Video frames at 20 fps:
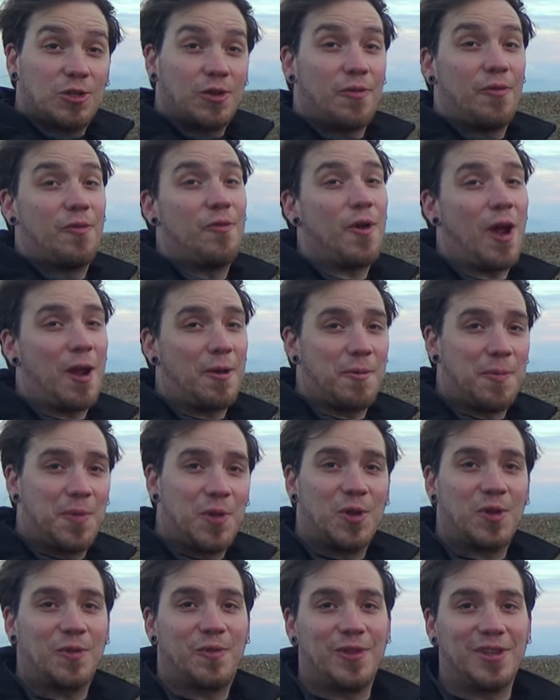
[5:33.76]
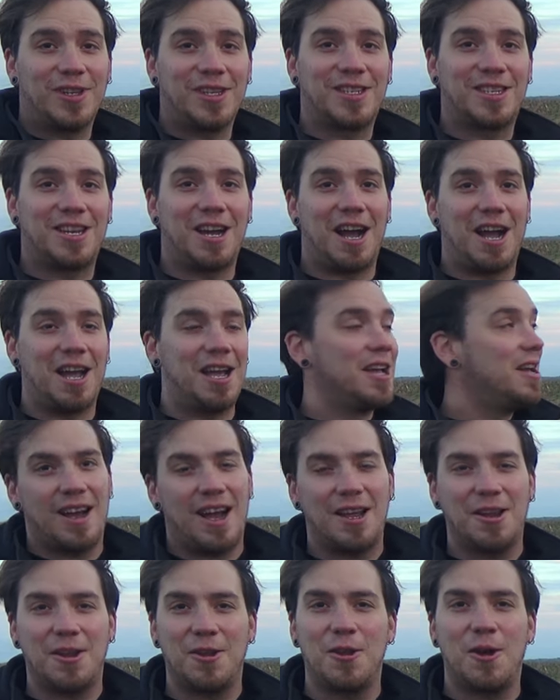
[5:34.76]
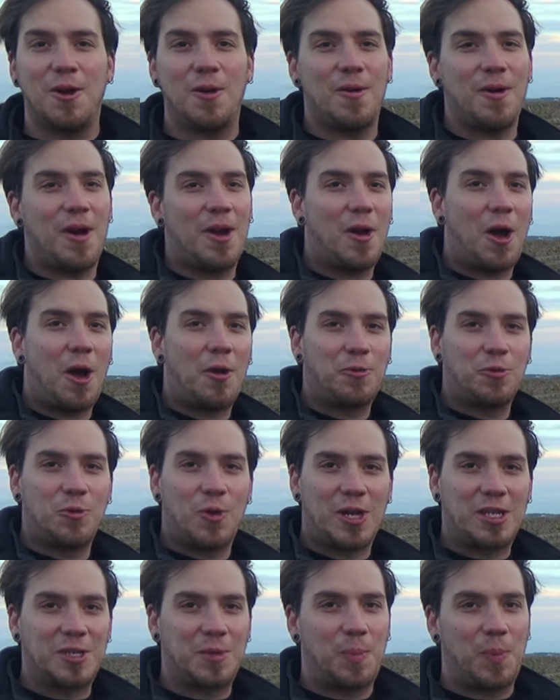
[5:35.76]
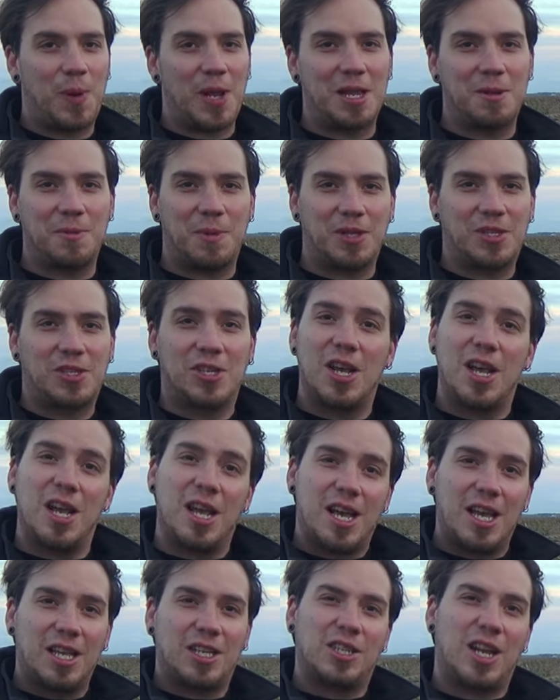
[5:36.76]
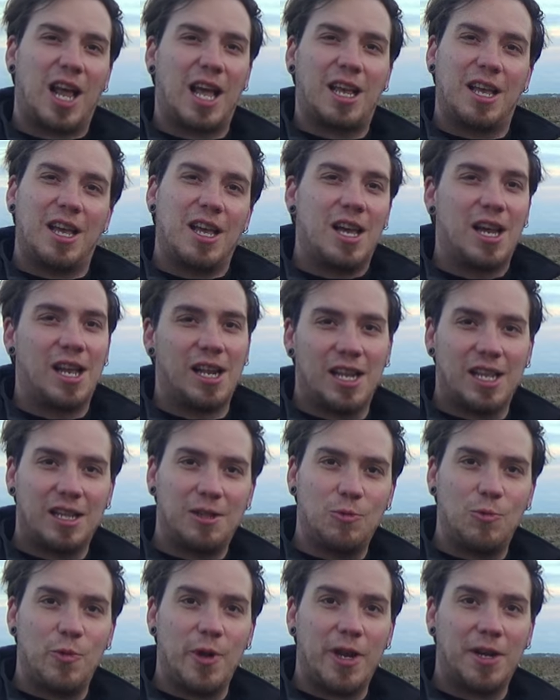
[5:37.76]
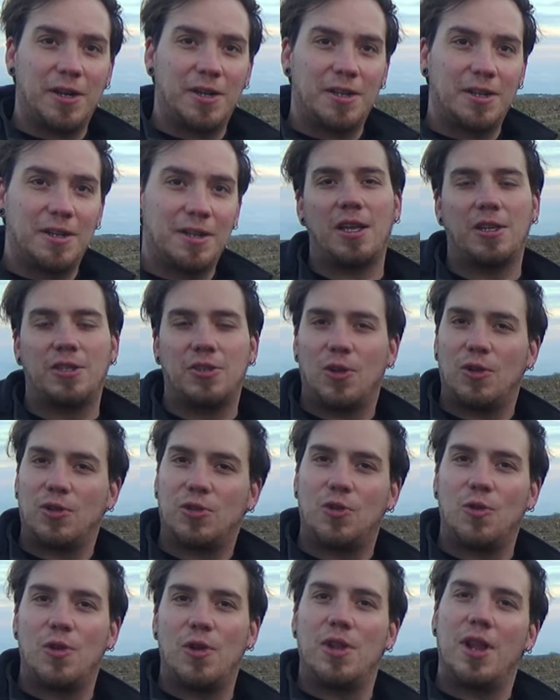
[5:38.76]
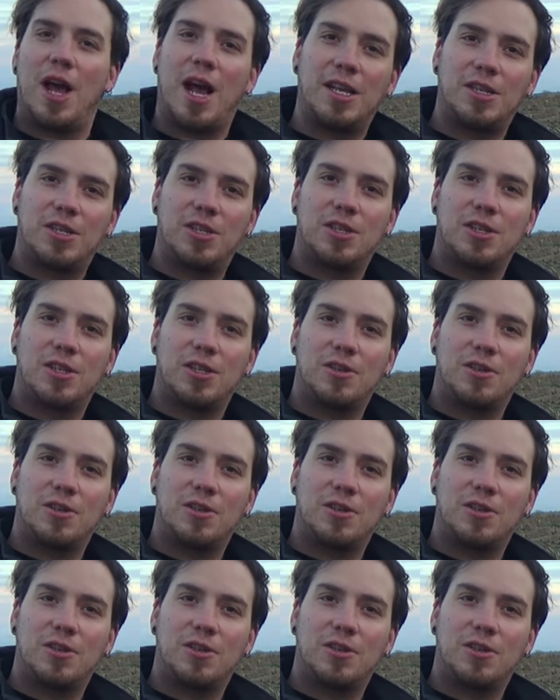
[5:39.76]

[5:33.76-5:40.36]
very beautiful, the sky. I don't know how, how to explain it, but it's like a little weird. It's also a nice